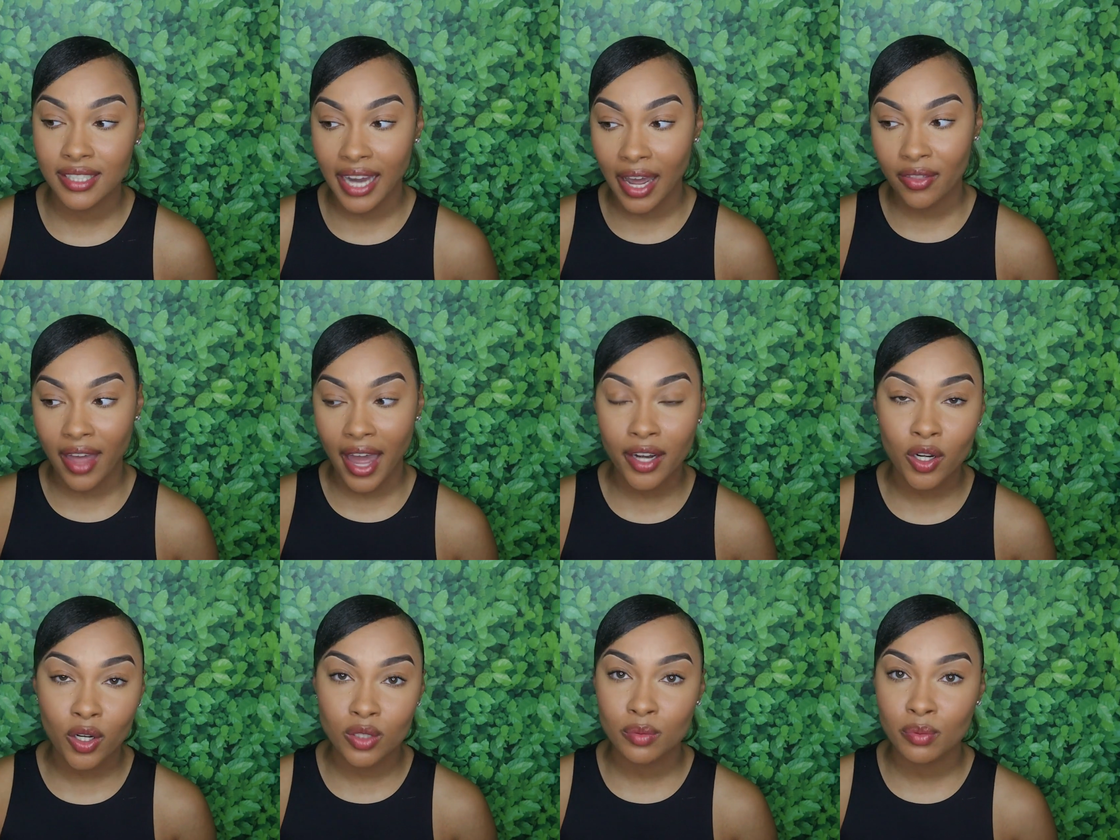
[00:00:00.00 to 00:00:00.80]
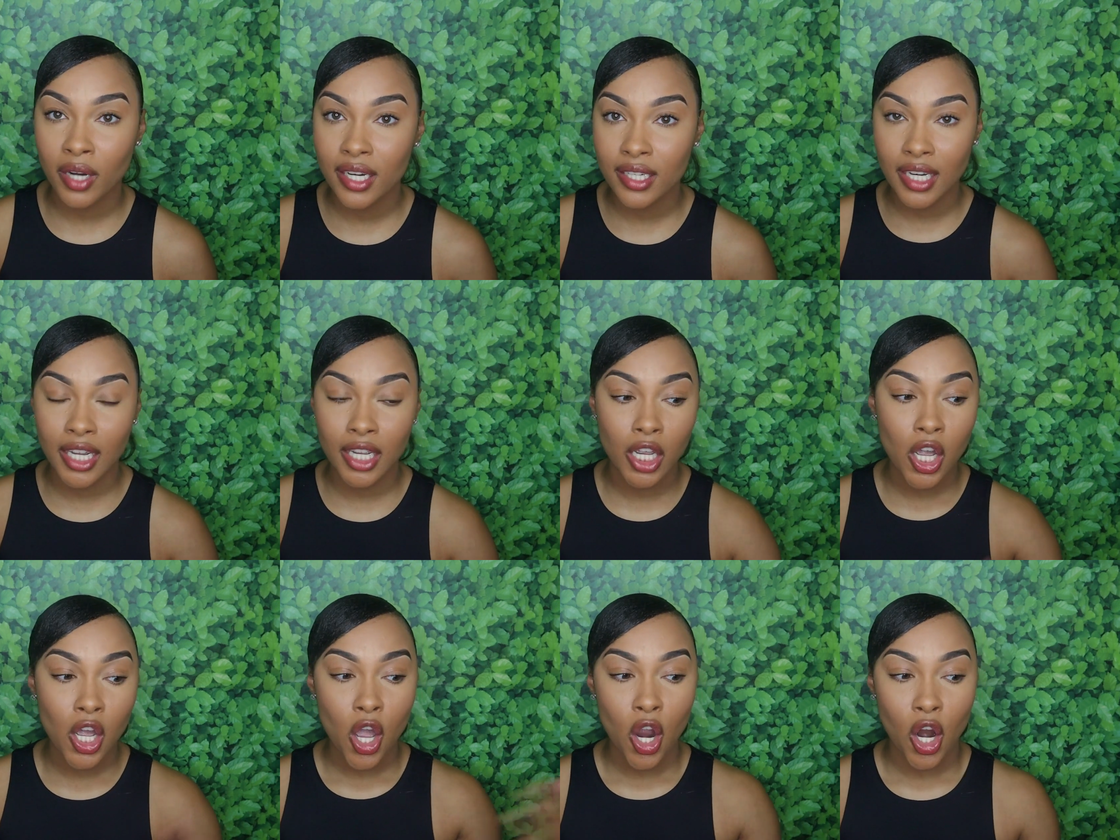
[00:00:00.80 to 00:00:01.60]
Now that girl's pregnant.
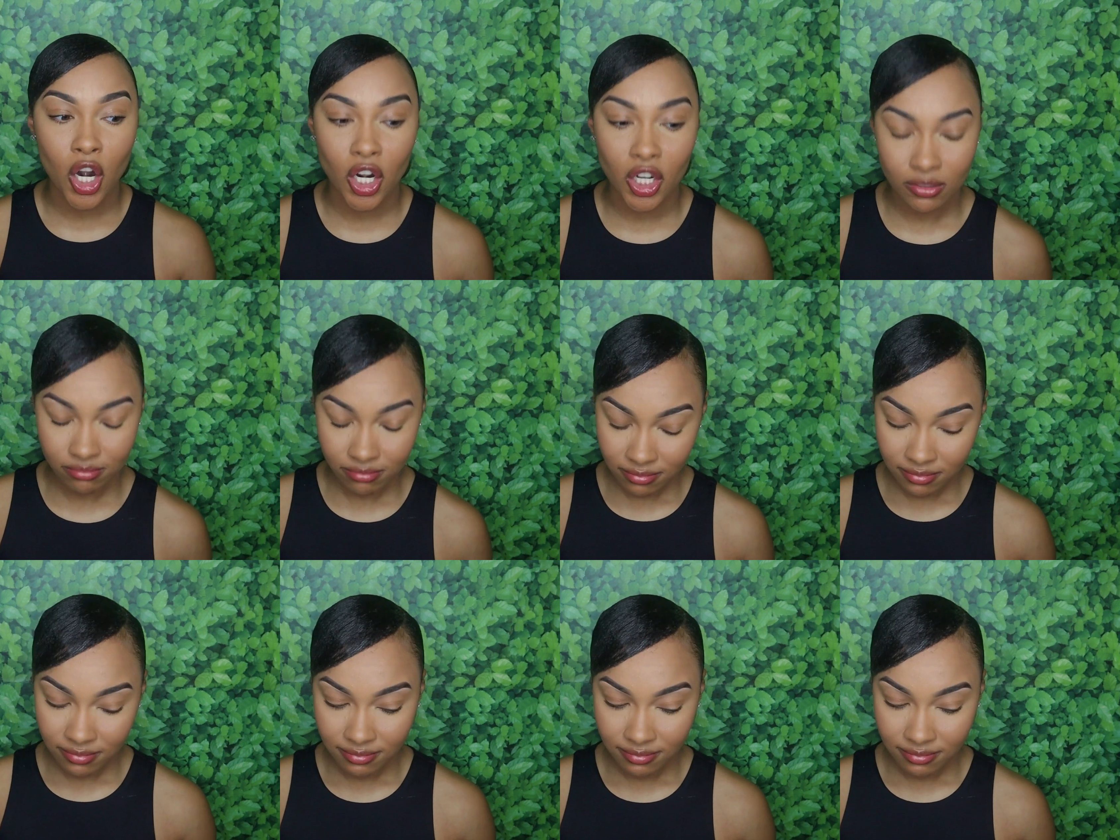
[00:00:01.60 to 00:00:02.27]
Her,